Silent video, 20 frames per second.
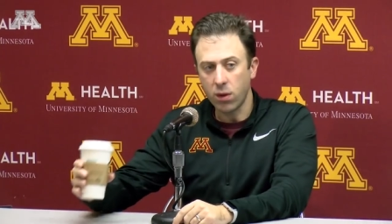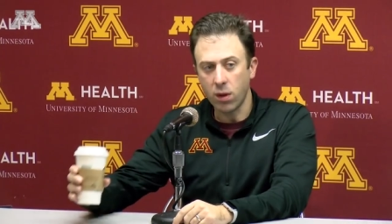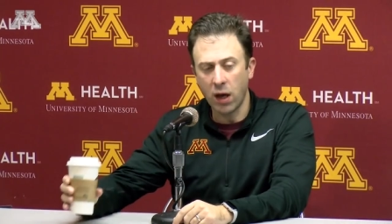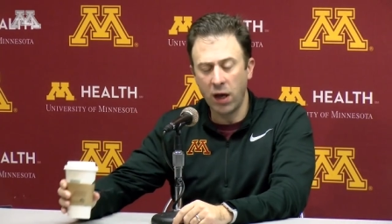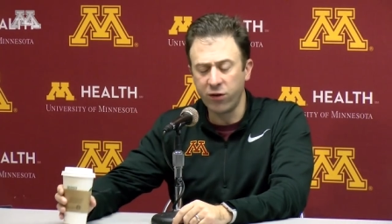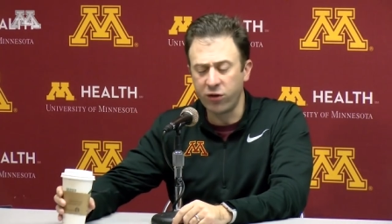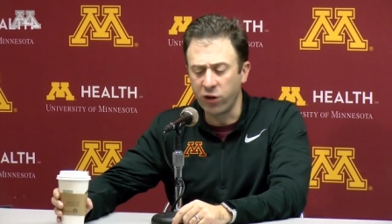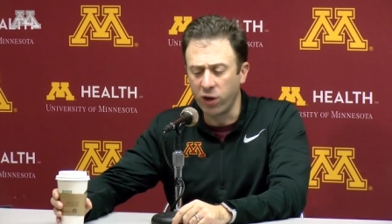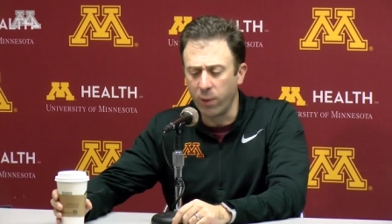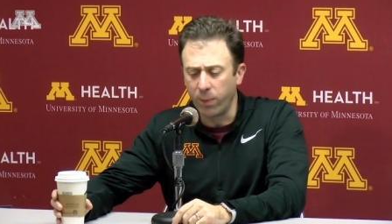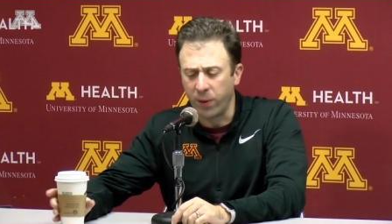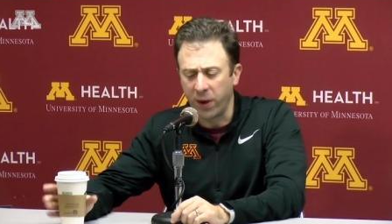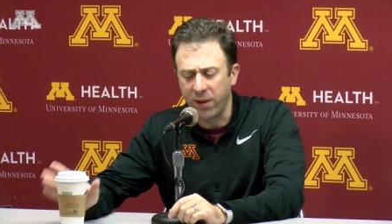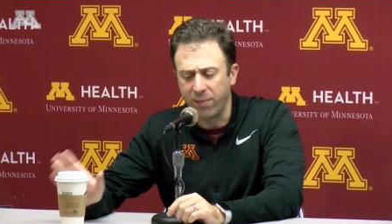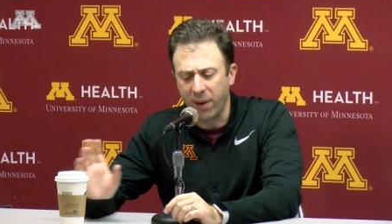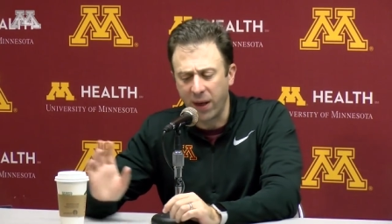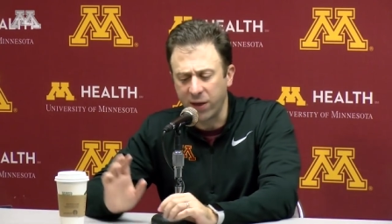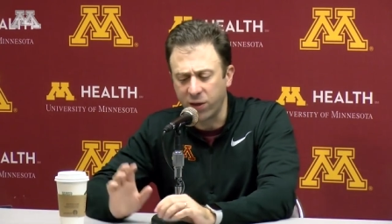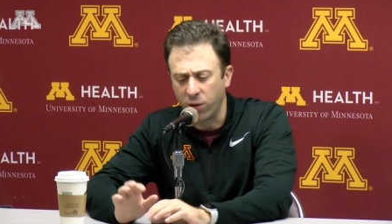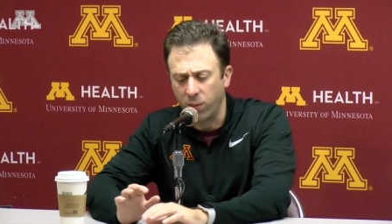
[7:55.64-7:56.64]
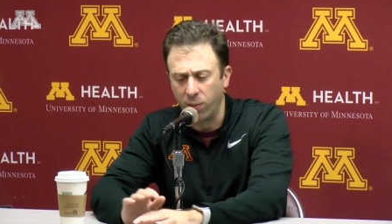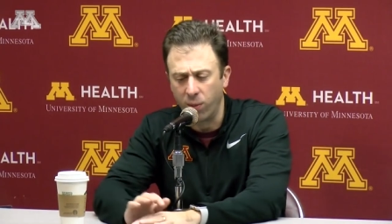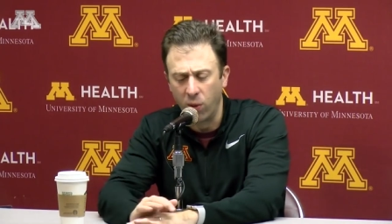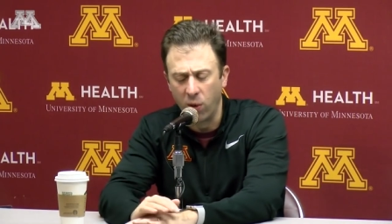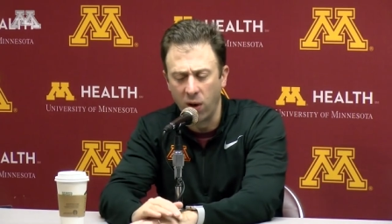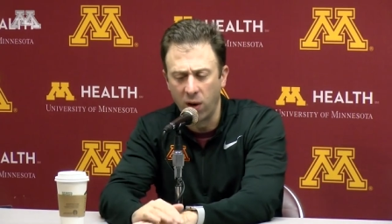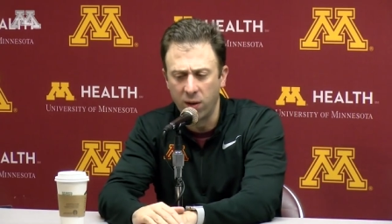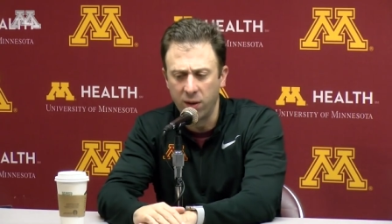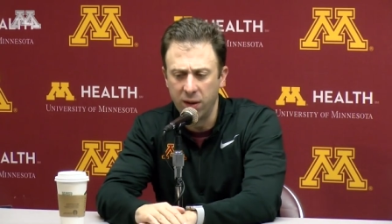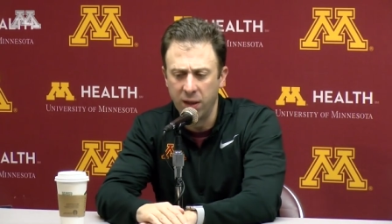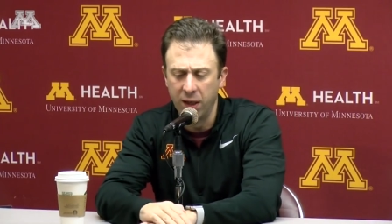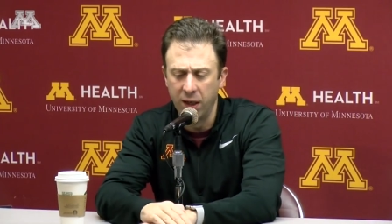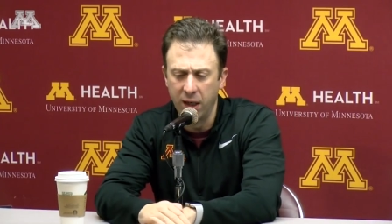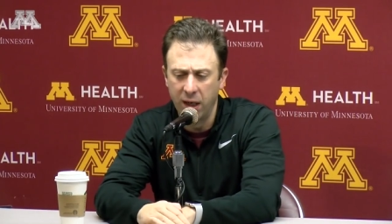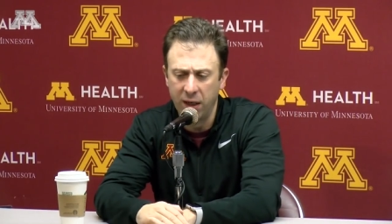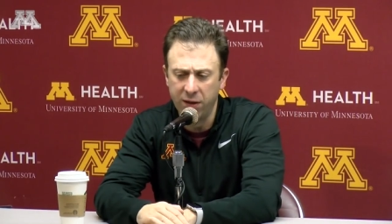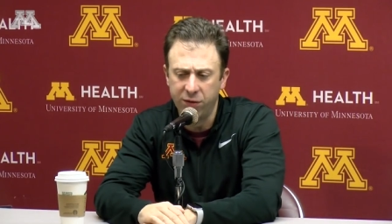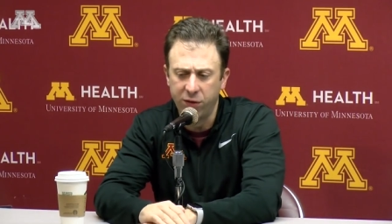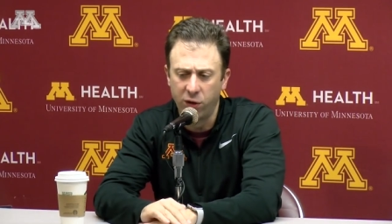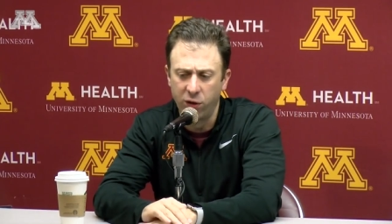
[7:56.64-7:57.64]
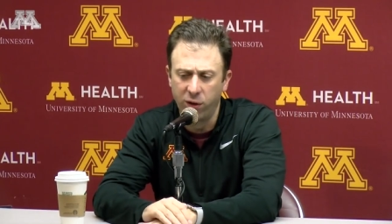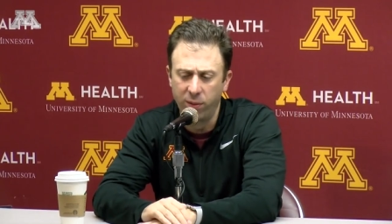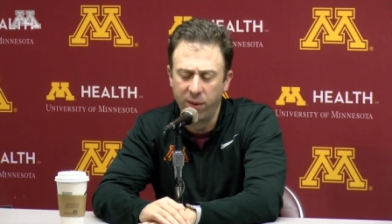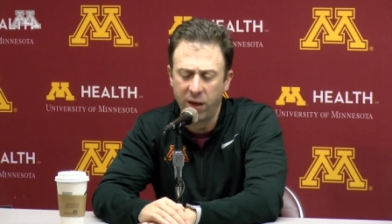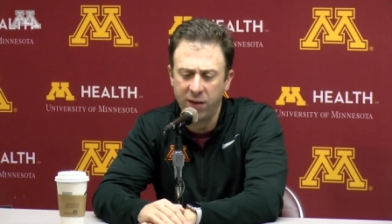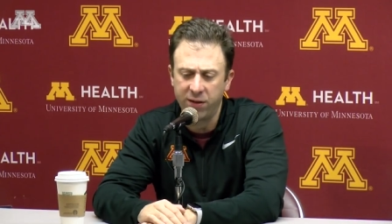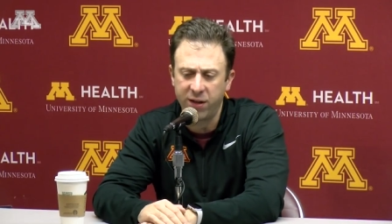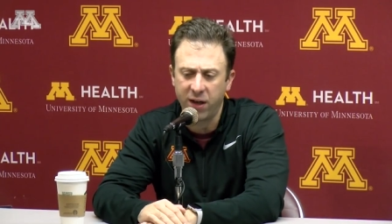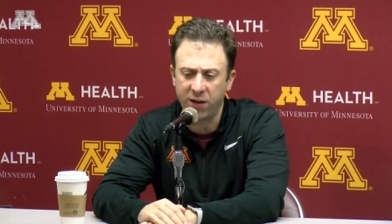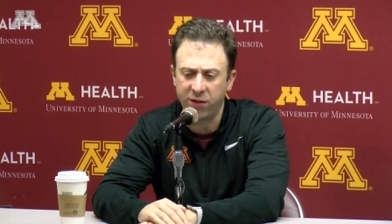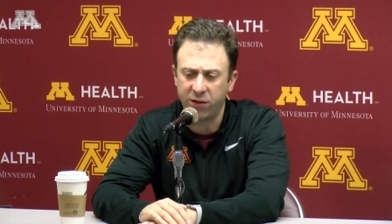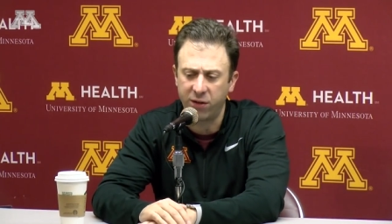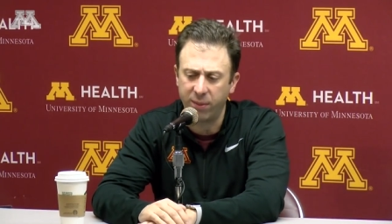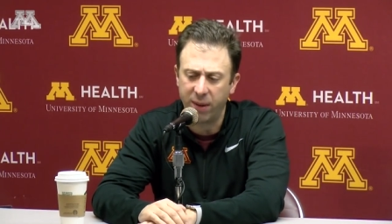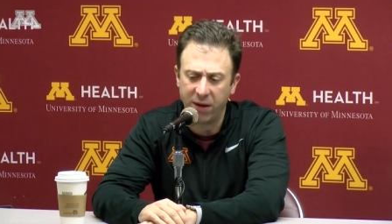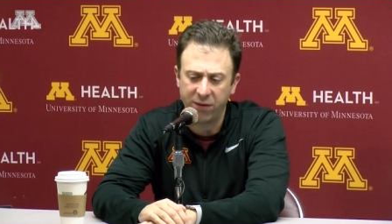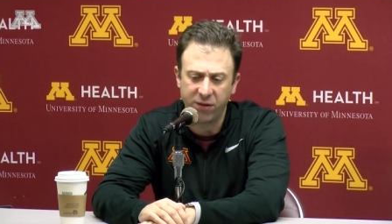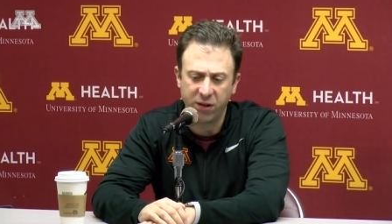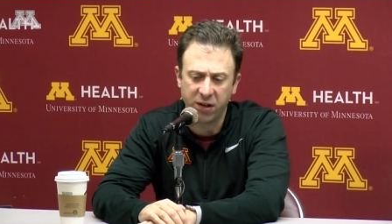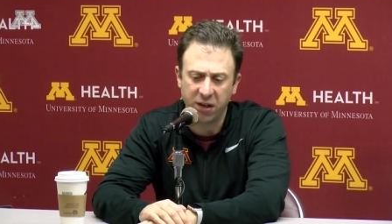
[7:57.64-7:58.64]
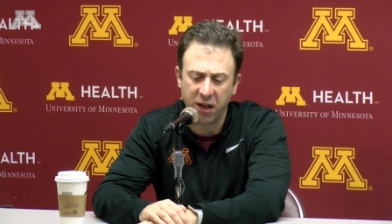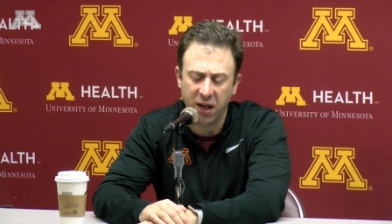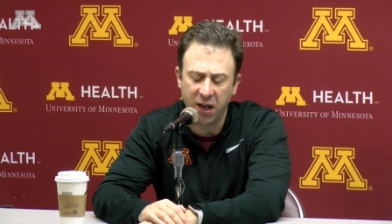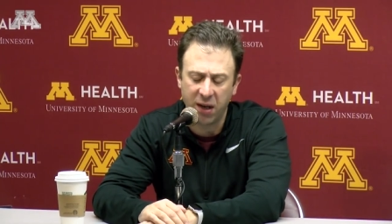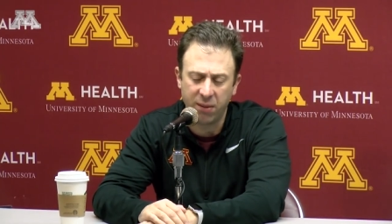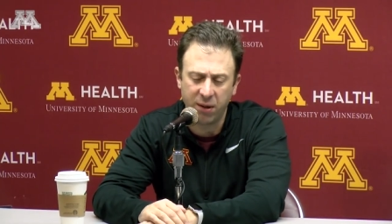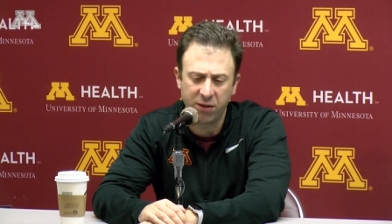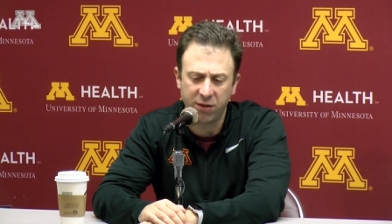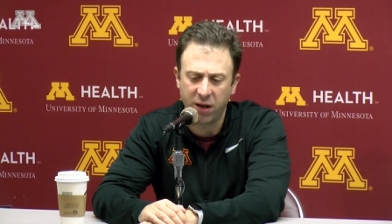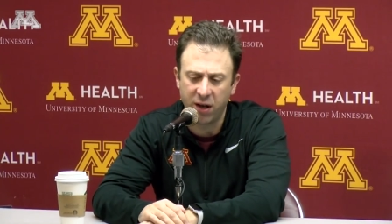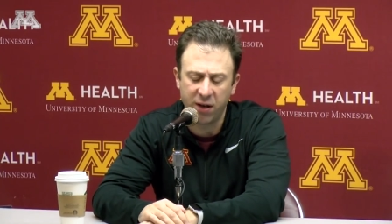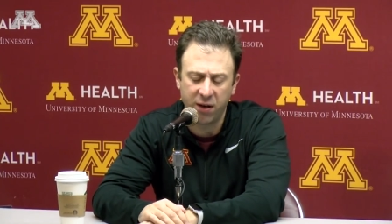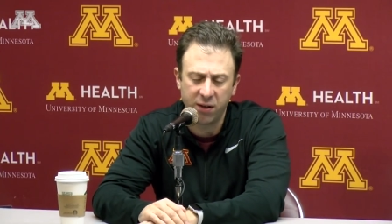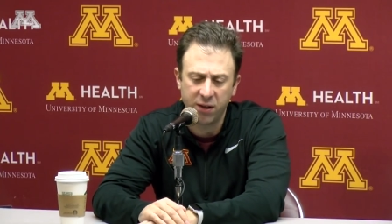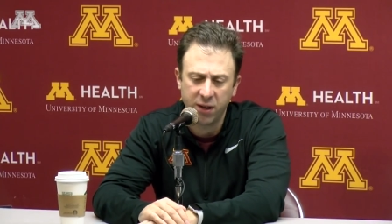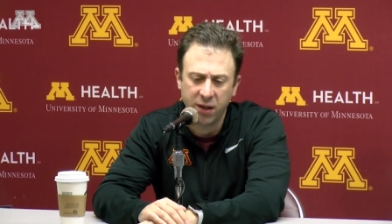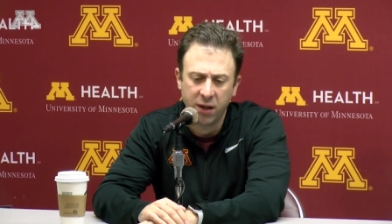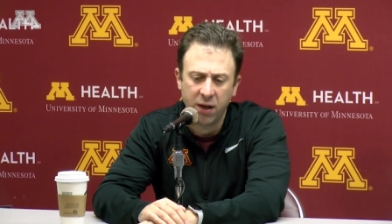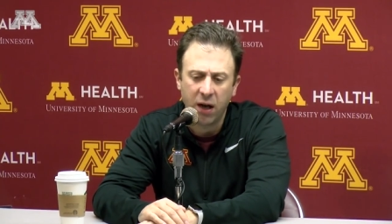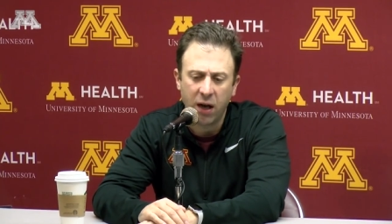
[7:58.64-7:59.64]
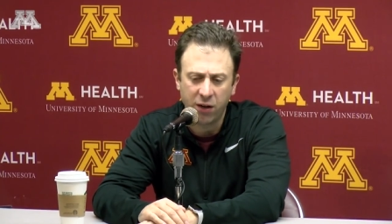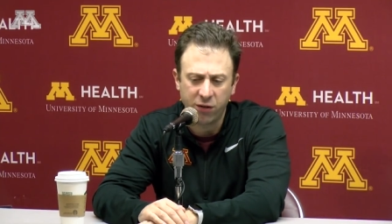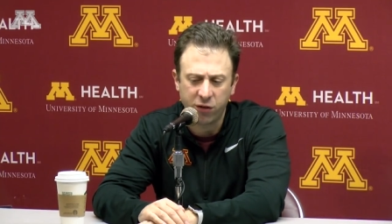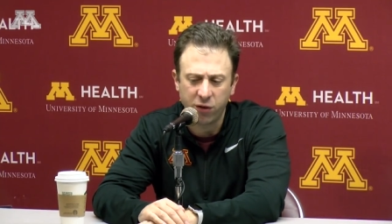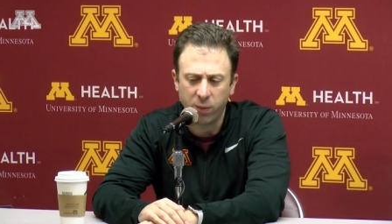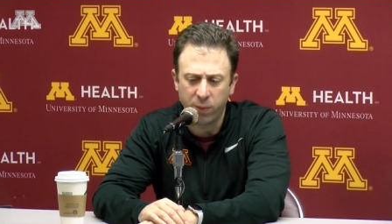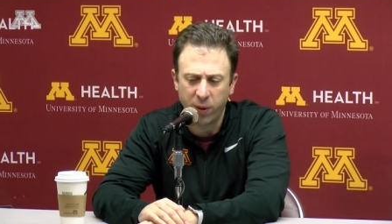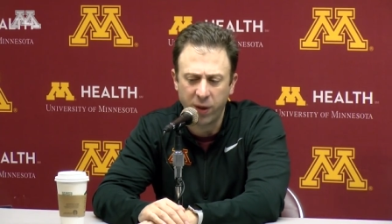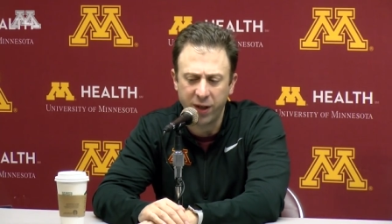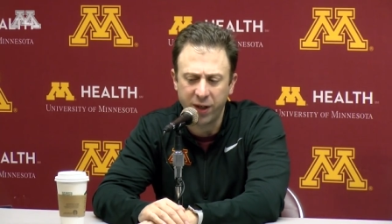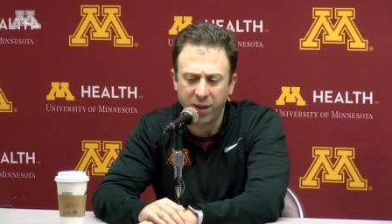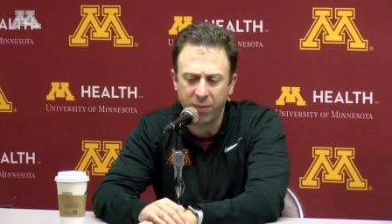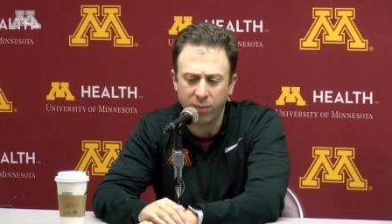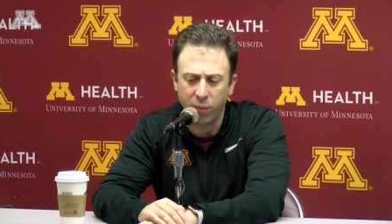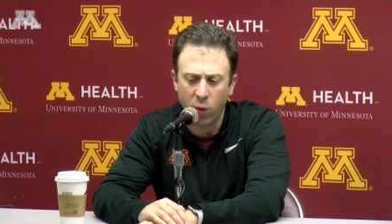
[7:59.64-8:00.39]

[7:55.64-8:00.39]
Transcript: I should have played Michael more. I texted him after the game. I should have played him